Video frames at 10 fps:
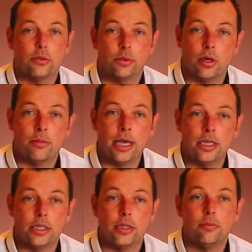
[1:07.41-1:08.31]
I'm not
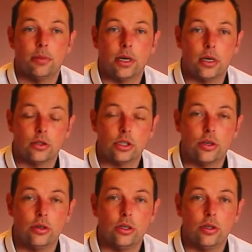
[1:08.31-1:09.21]
amazing, but I'll
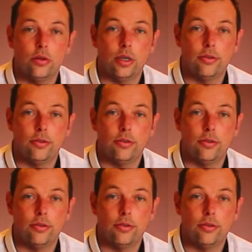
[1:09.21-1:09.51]
show you.